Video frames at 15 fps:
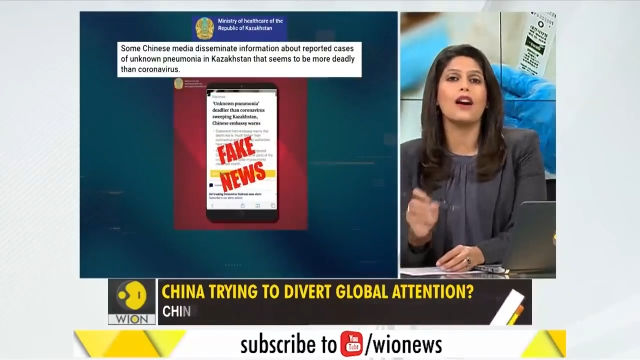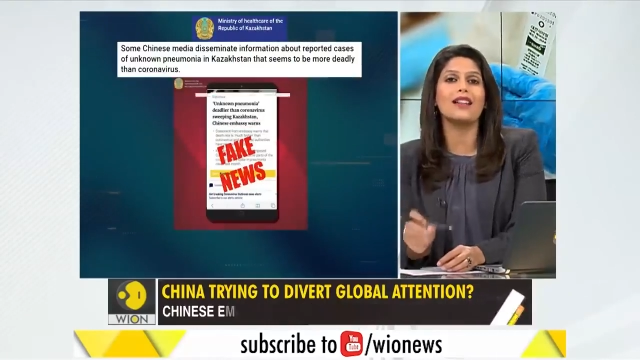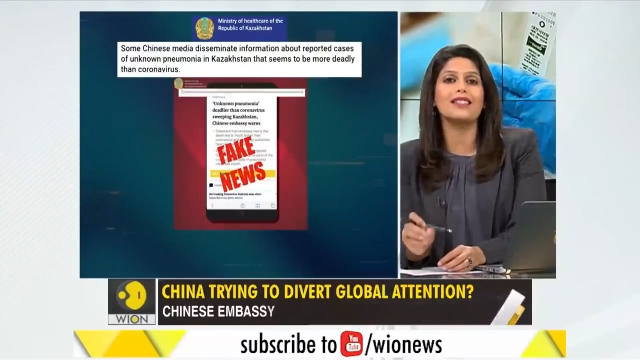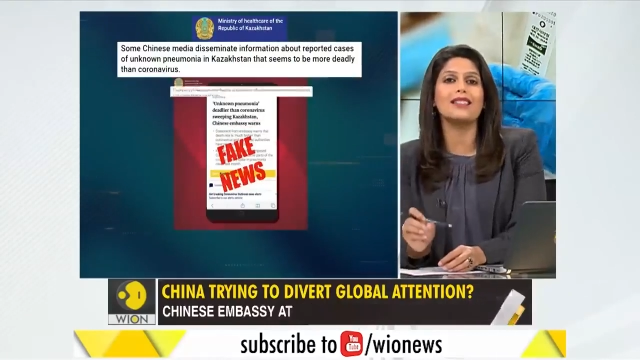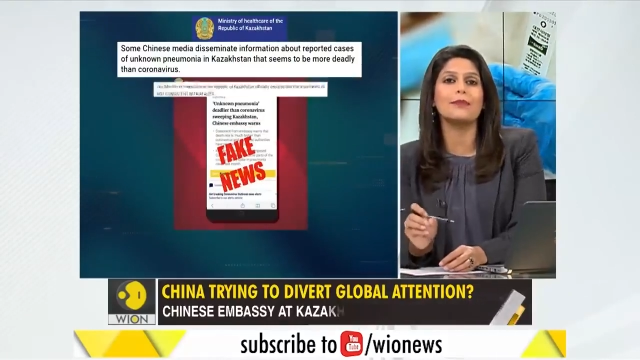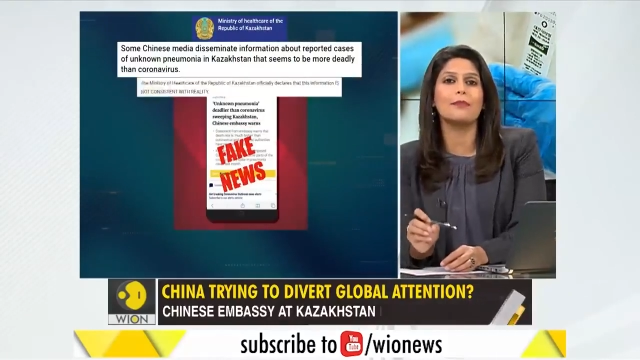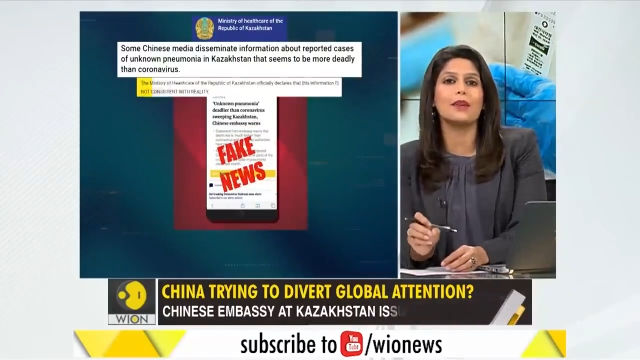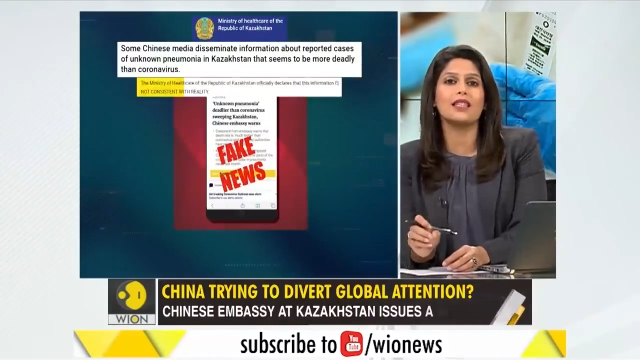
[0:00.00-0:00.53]

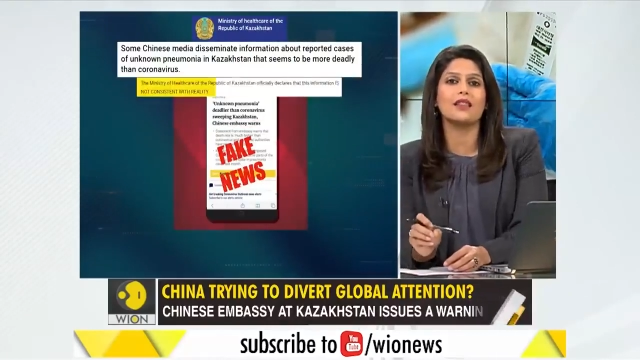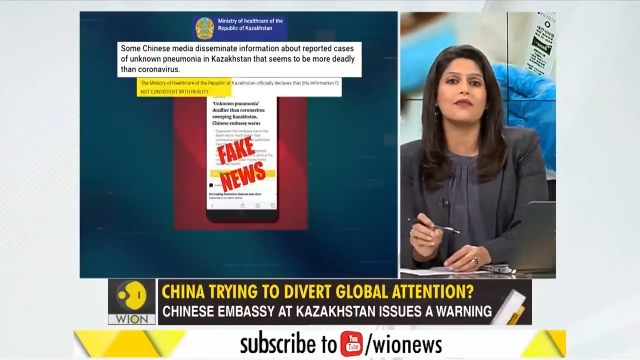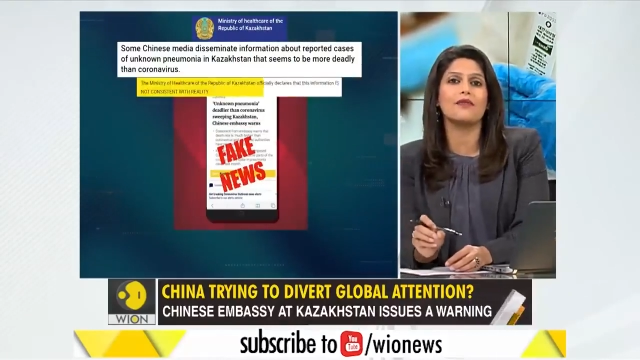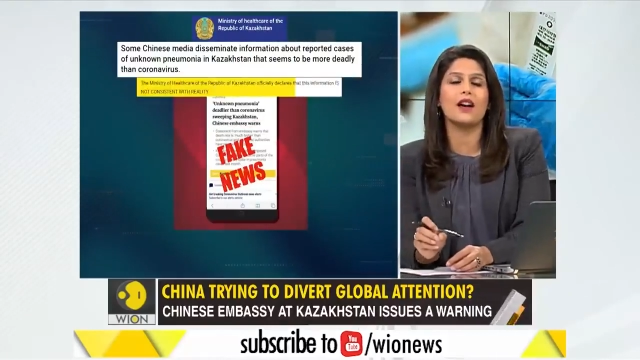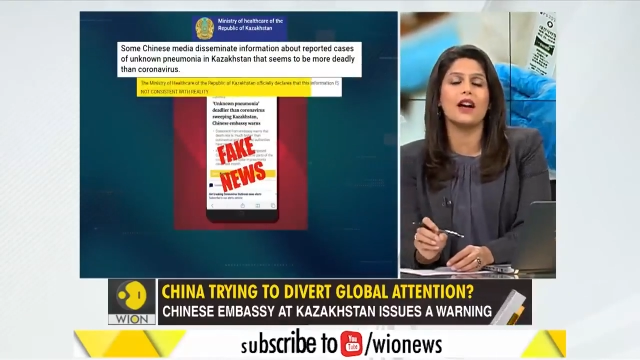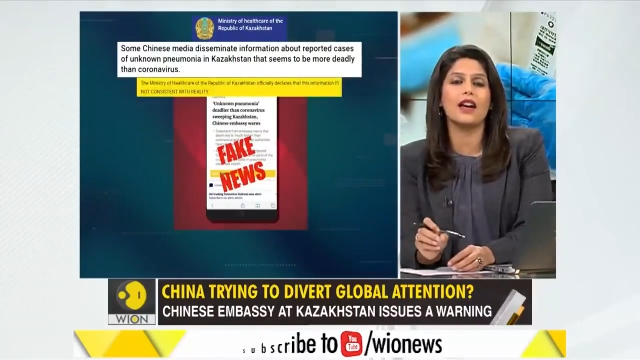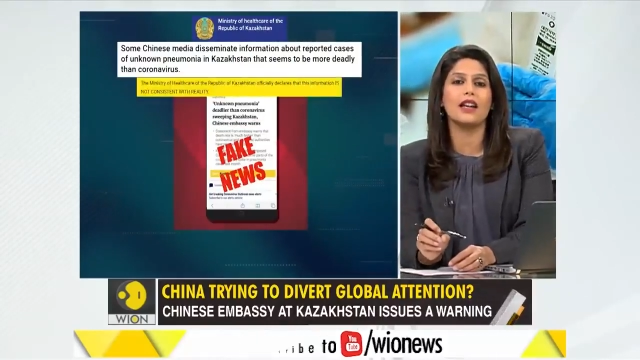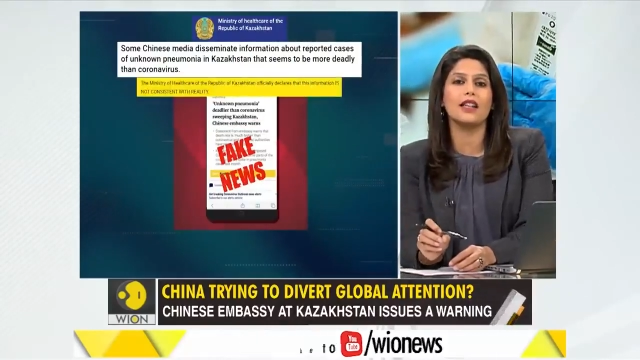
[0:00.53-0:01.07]

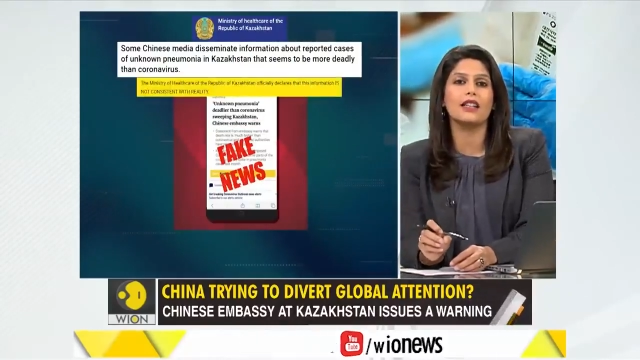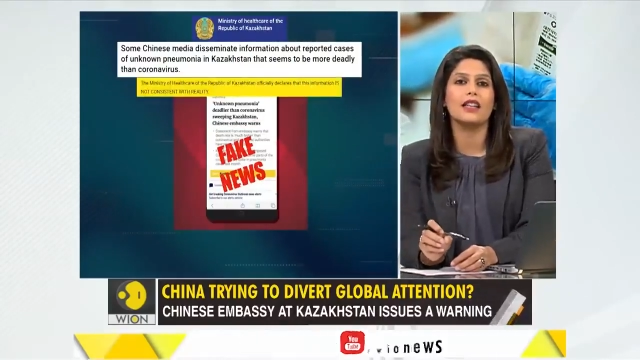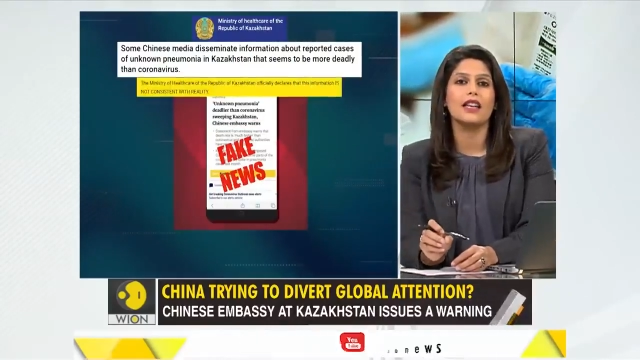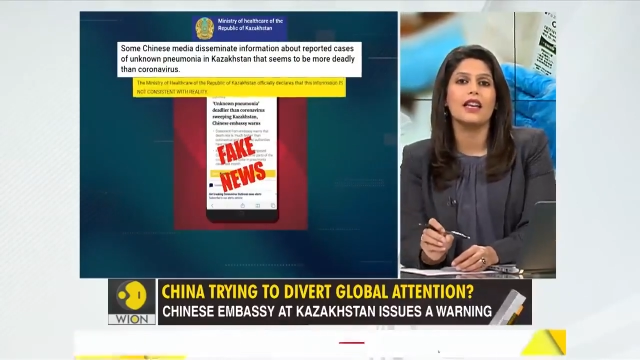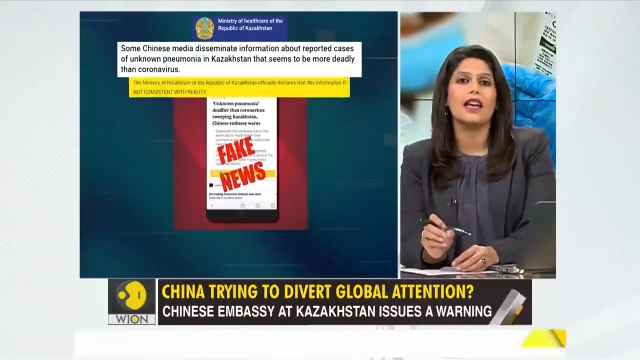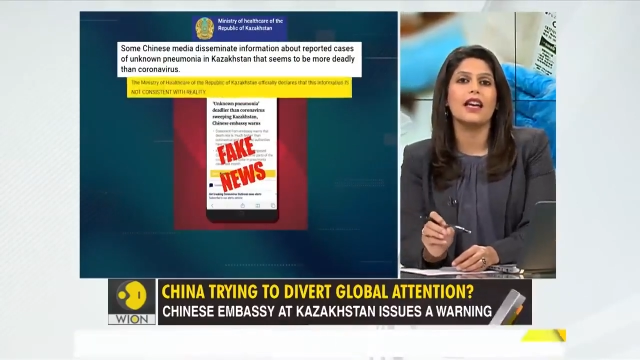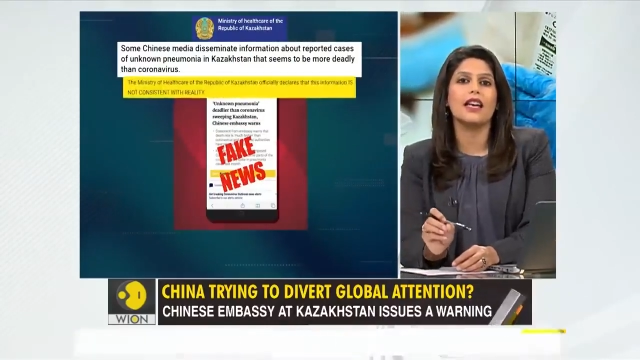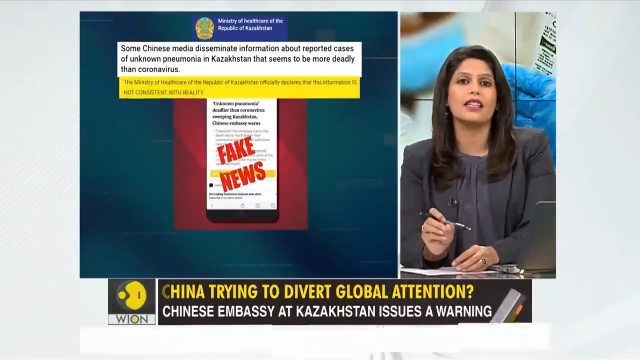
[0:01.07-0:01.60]
unspecified
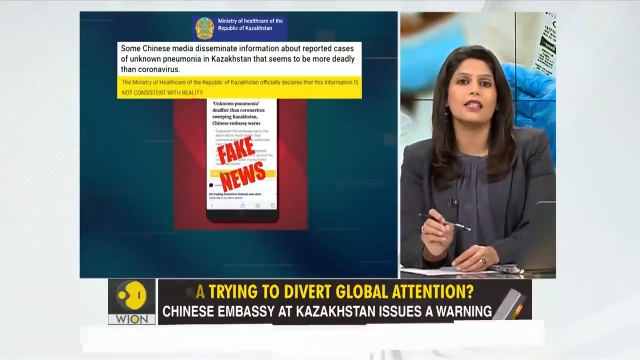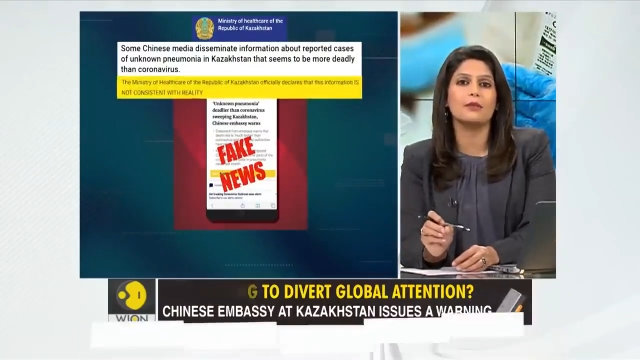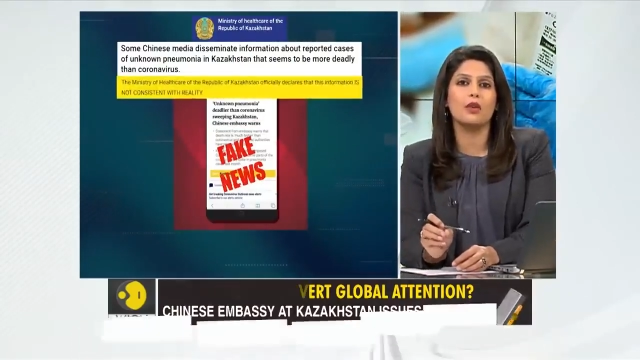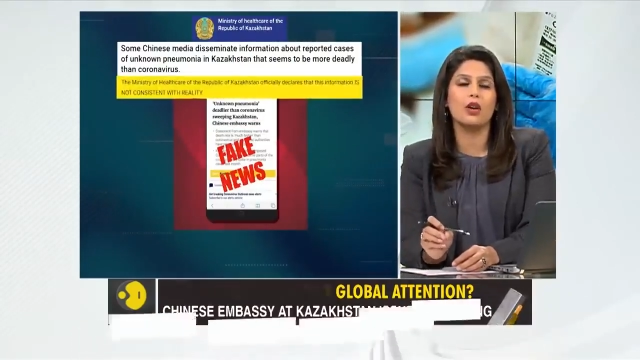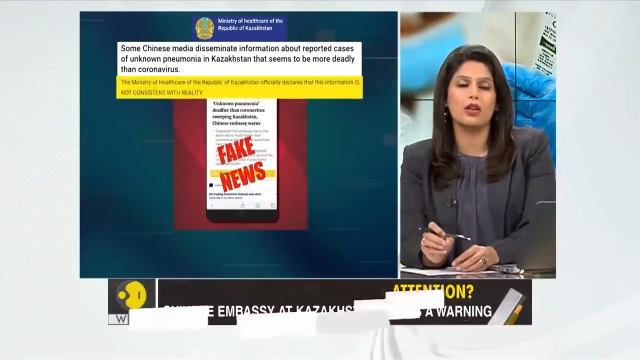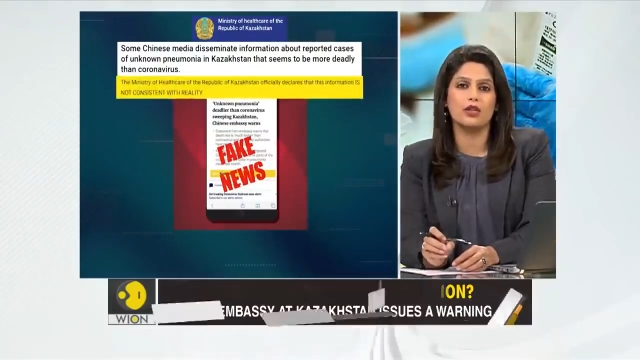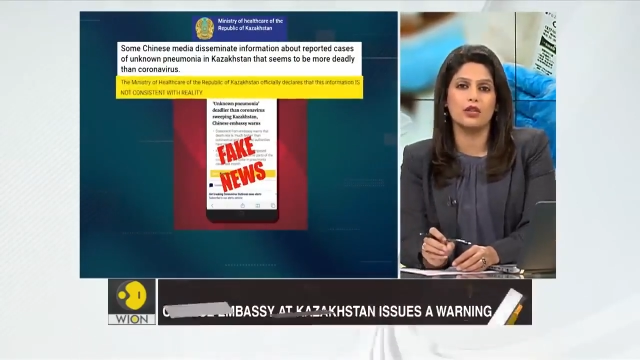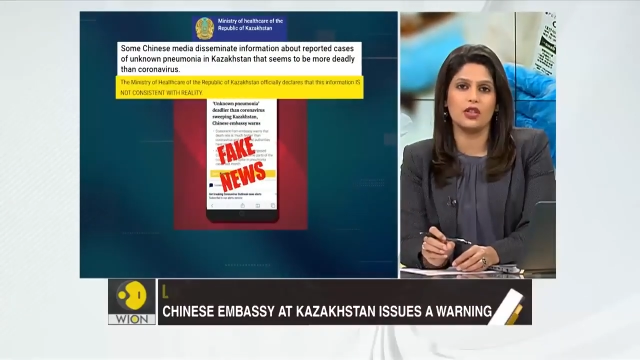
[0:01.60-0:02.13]

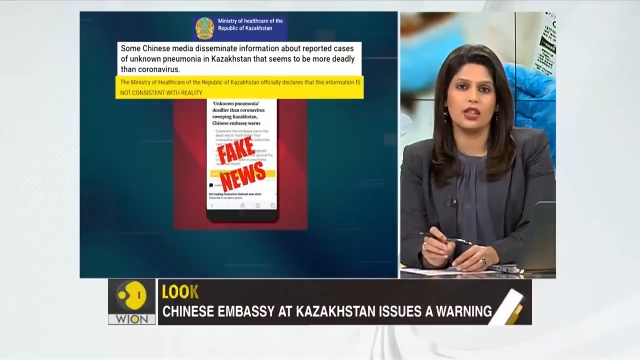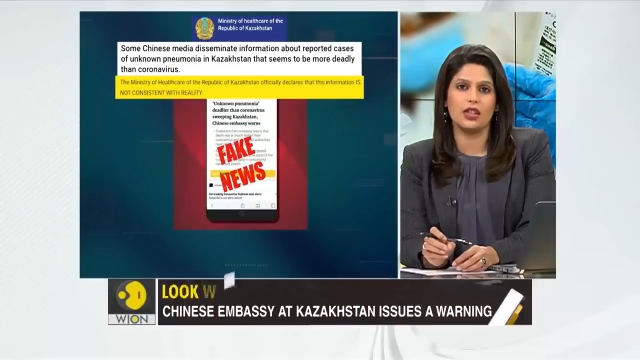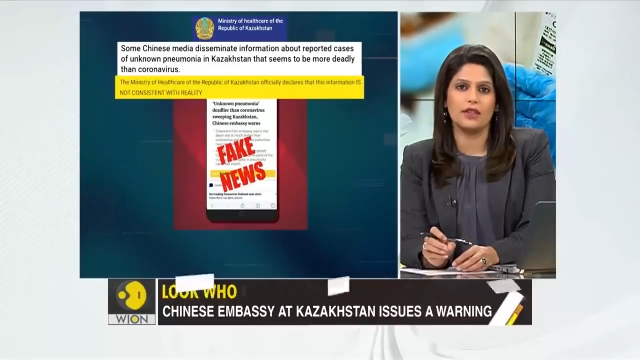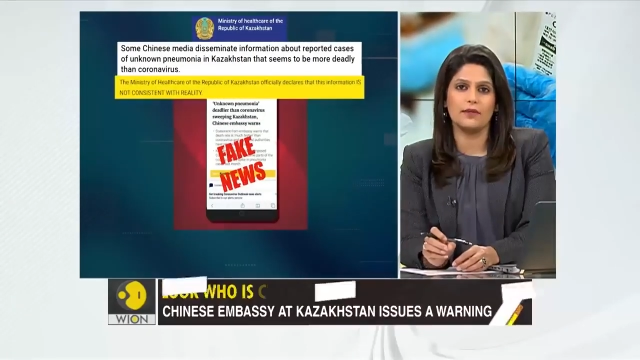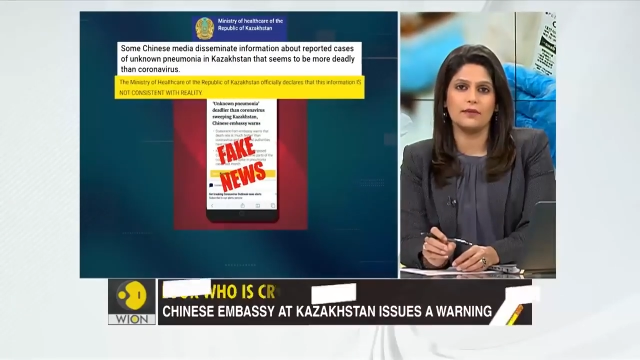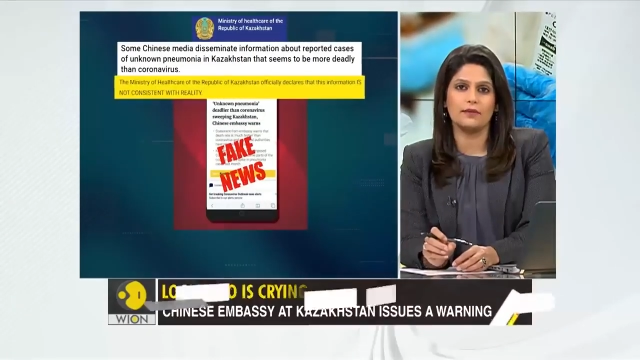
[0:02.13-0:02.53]
etymology.